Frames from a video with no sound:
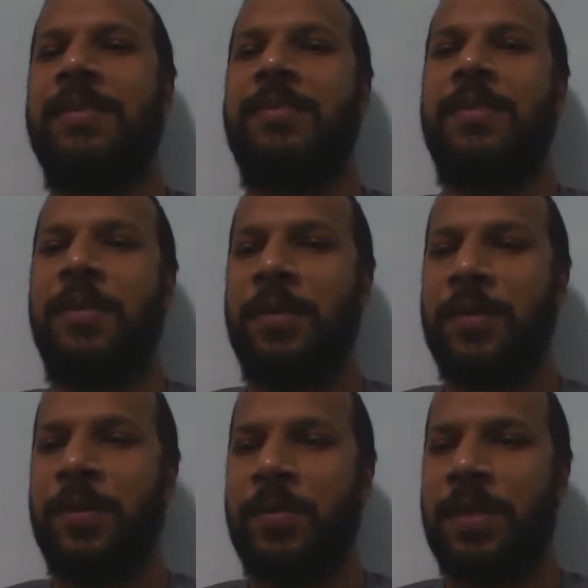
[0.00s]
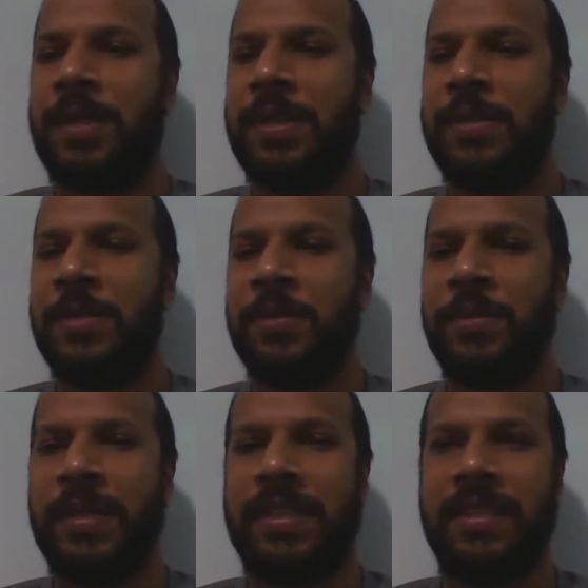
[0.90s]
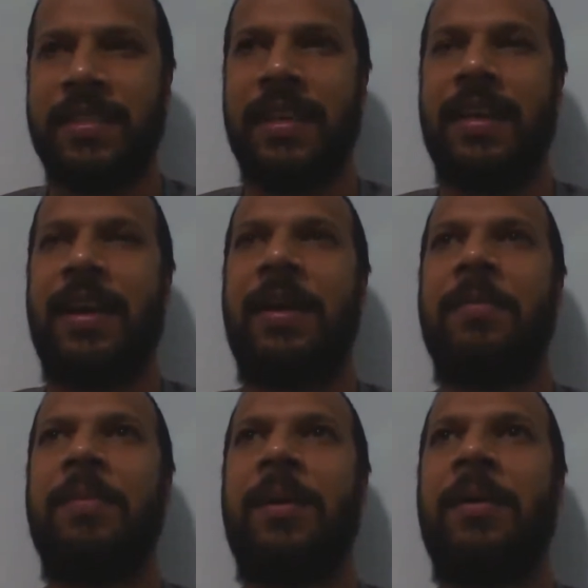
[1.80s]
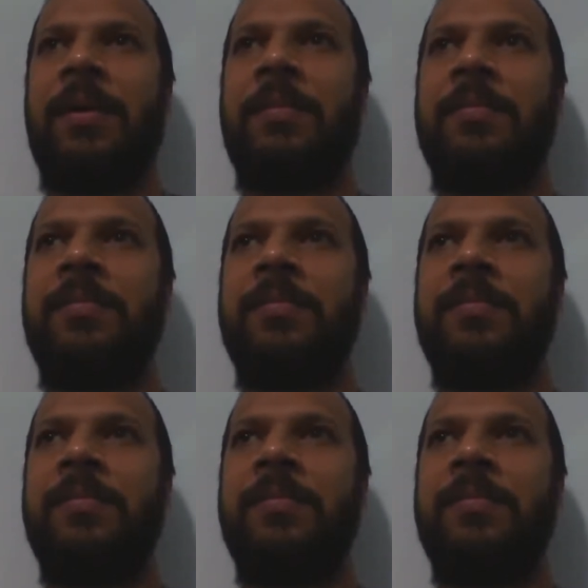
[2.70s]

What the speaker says: We all know what they do with um, um,